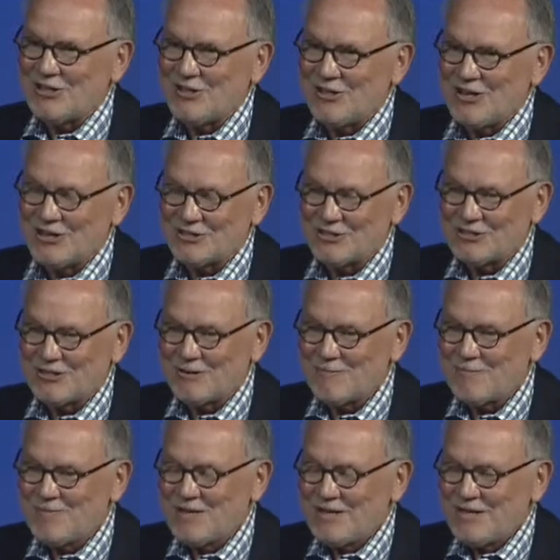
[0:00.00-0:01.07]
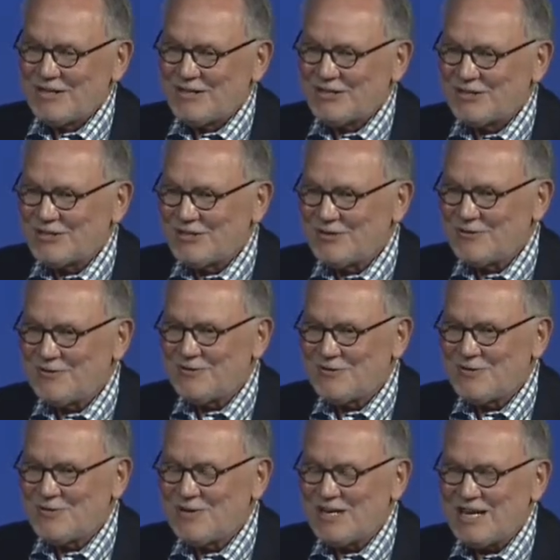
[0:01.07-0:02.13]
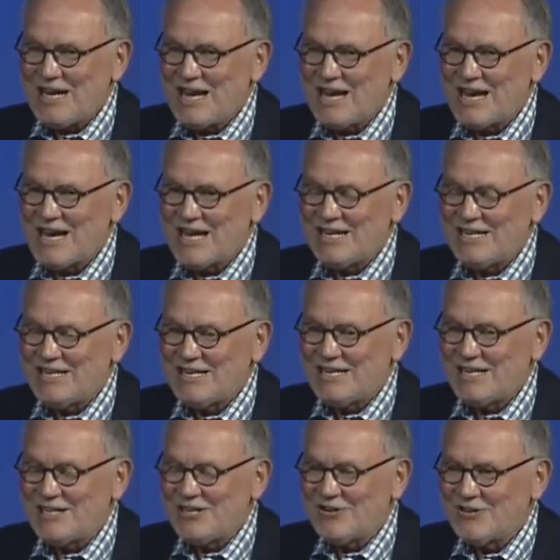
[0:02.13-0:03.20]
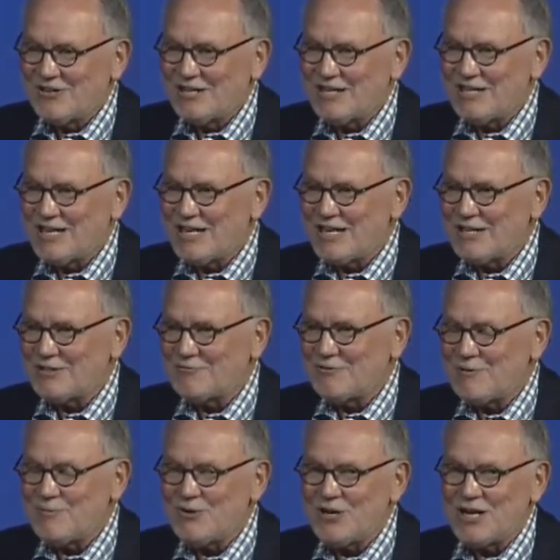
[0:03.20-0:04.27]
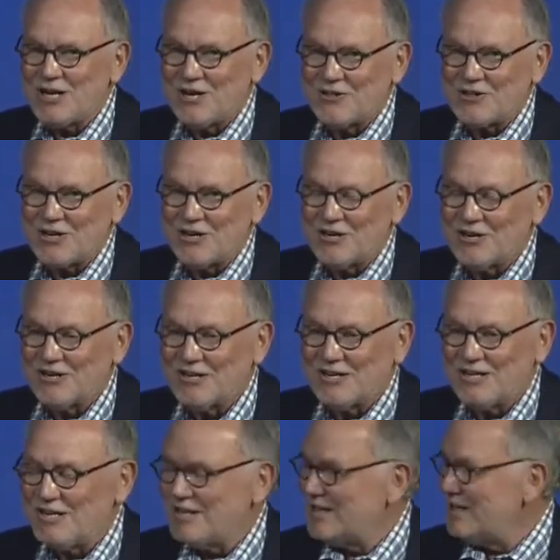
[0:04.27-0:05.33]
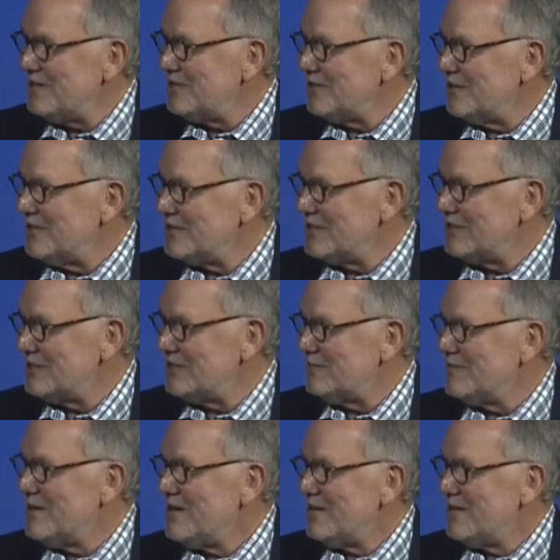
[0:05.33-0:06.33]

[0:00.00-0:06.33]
long term. So we had, in the early days, we put healthcare into our system.